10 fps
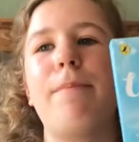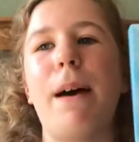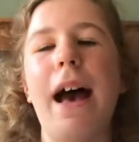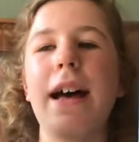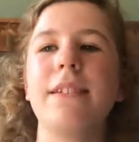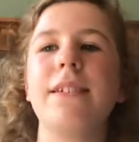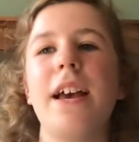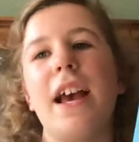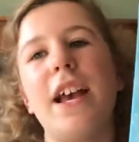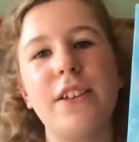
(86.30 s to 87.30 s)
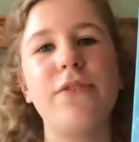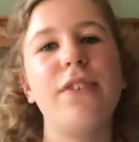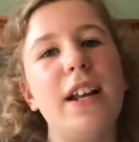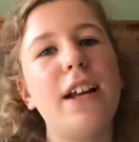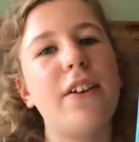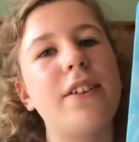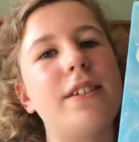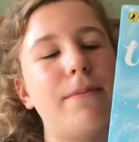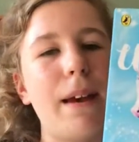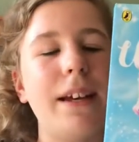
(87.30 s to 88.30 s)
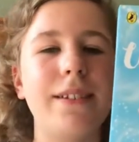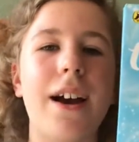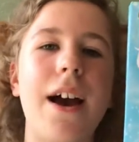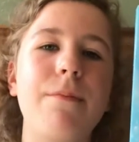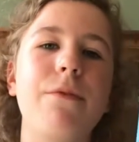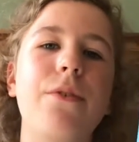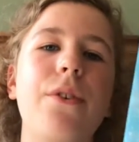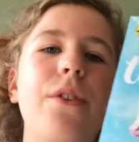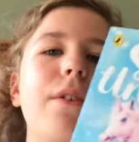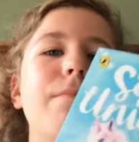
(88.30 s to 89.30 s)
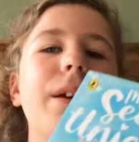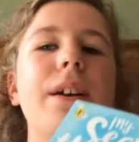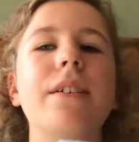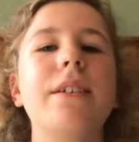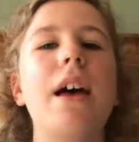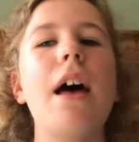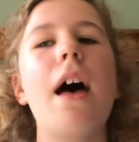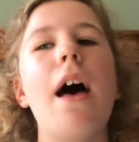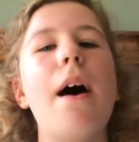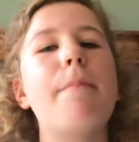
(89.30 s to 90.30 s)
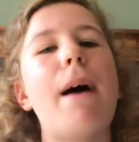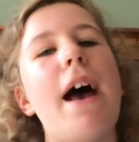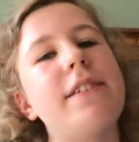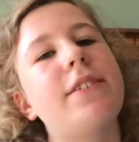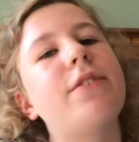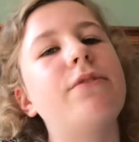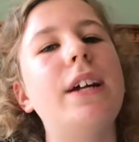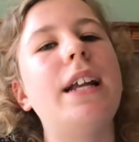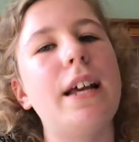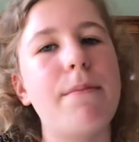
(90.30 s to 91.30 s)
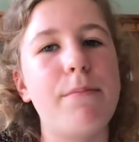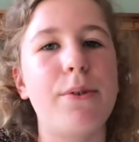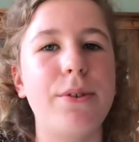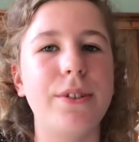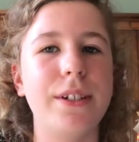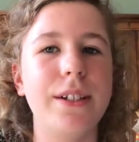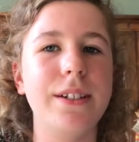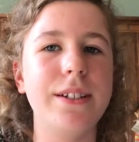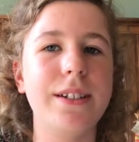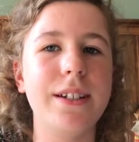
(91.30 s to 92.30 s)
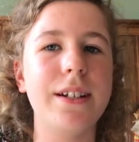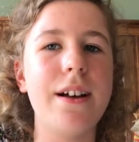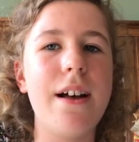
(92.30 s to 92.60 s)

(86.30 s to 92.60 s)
pets, it's really good to make time for them because pets are really important.